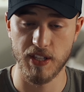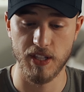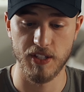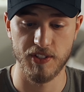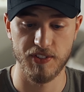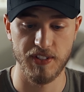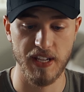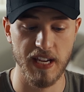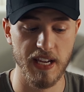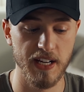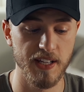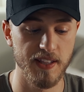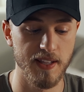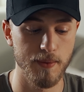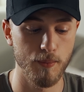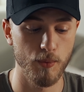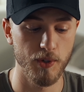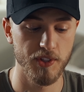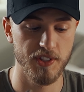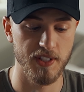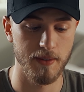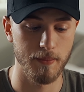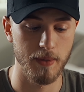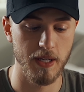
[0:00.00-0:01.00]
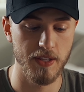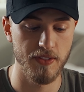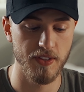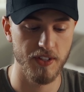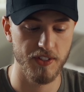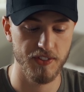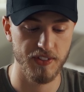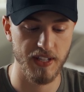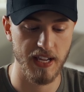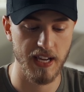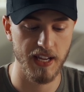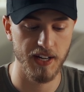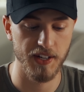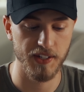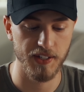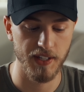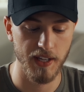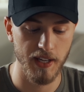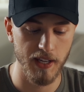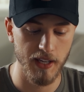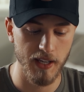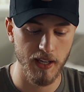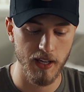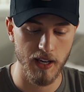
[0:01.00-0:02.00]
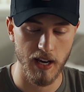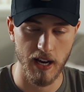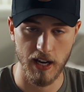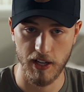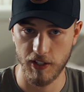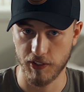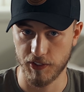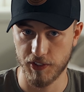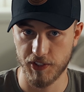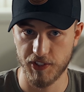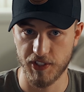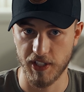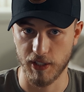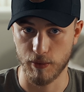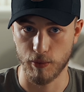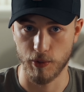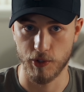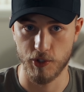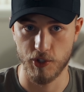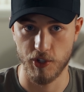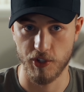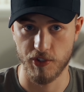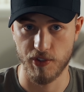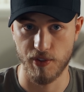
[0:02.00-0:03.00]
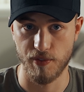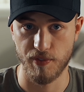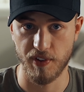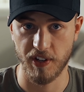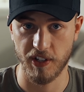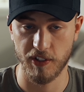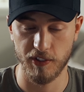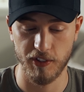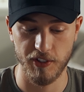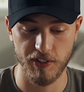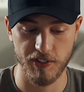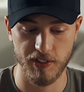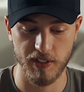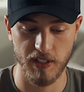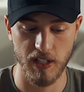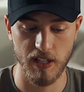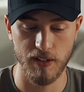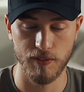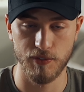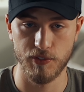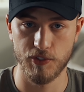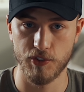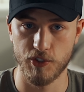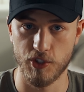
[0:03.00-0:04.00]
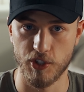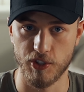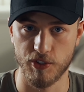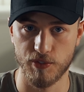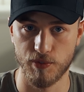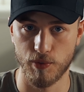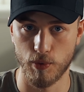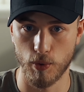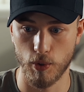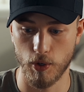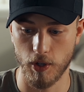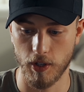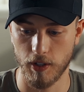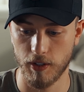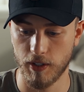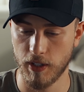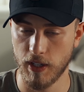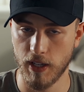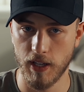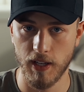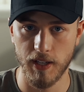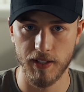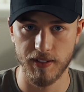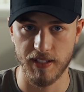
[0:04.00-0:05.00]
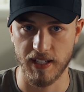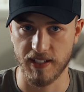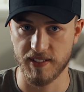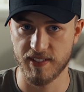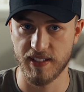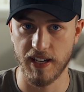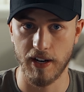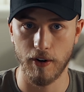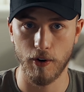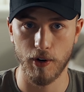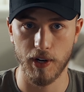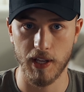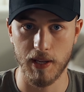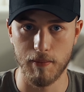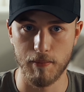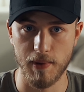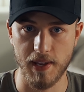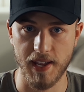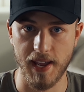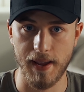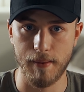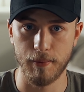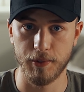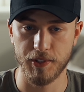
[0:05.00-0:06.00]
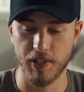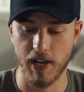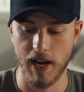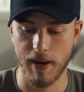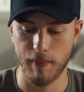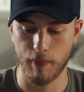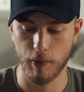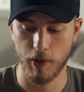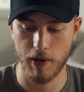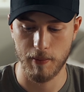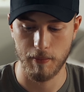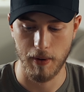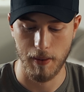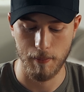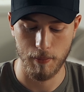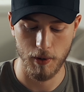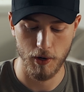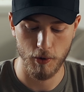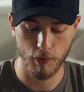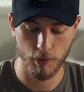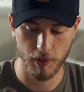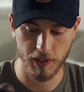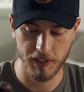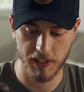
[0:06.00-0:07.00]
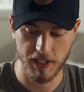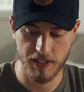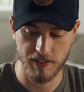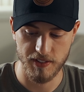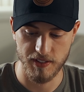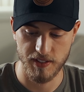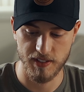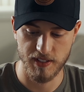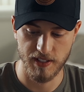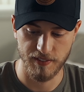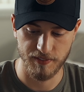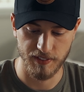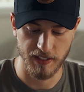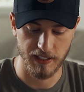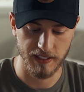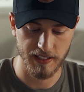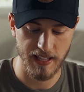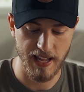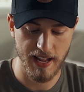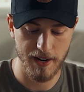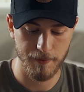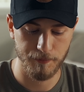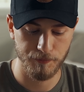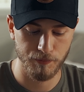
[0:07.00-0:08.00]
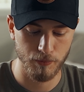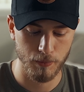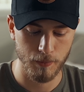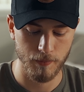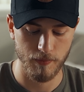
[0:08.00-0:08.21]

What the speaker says: the stand, and then once I'm in the stand, I'll stick with just the fingerless gloves just for dexterity and being able to operate my bow release and stuff like that.